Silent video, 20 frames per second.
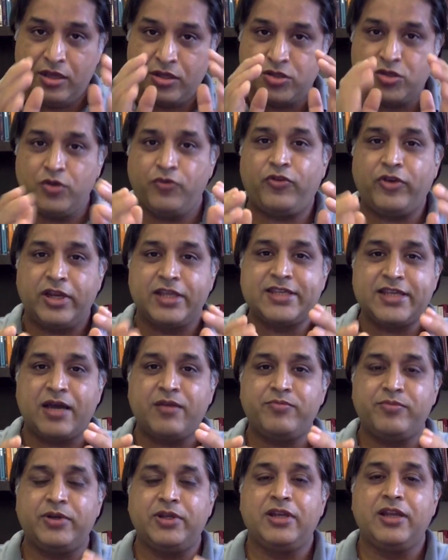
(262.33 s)
So for
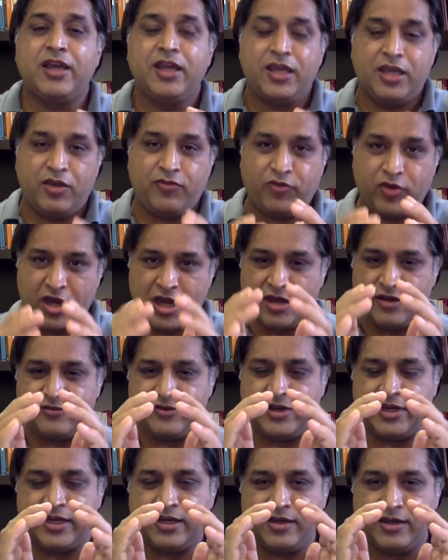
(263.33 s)
example, if you have
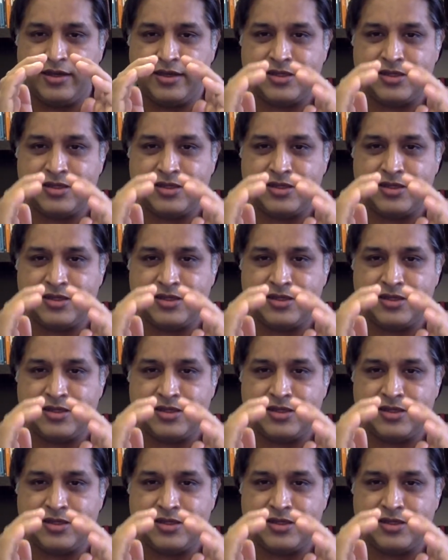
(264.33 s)
a